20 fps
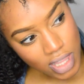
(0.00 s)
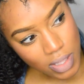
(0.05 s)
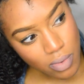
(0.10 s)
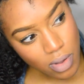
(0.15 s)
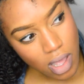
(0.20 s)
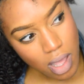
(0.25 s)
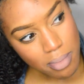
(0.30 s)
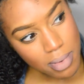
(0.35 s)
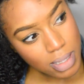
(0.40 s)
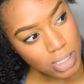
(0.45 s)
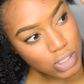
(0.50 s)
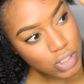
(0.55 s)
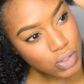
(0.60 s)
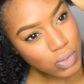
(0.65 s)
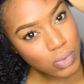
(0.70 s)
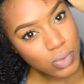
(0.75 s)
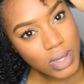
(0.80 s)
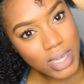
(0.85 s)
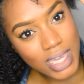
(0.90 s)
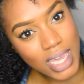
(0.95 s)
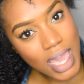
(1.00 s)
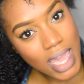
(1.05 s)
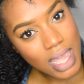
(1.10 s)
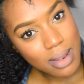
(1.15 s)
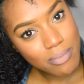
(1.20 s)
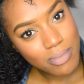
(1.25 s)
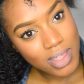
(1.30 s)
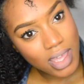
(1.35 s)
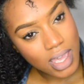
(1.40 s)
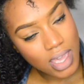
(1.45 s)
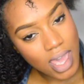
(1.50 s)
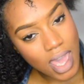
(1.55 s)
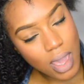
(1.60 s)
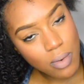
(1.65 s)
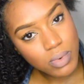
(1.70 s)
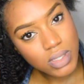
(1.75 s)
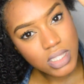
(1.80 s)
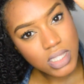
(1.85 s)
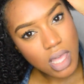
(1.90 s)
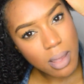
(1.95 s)
they will come at you again like, hey,
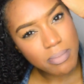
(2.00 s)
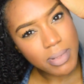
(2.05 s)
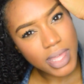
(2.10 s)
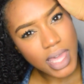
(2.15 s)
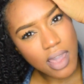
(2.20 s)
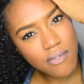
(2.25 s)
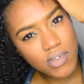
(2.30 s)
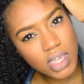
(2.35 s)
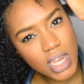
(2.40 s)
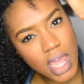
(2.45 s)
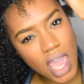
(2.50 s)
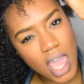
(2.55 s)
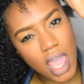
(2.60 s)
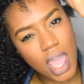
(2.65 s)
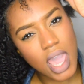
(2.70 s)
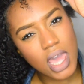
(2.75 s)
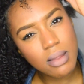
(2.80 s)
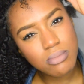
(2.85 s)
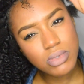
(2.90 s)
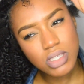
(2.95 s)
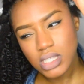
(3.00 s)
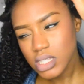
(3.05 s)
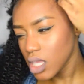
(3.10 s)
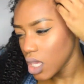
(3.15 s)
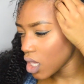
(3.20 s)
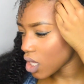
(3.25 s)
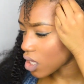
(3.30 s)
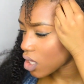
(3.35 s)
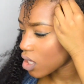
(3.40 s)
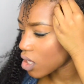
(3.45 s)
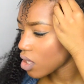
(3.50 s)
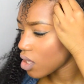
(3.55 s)
what's up, like every day. And I'm just like,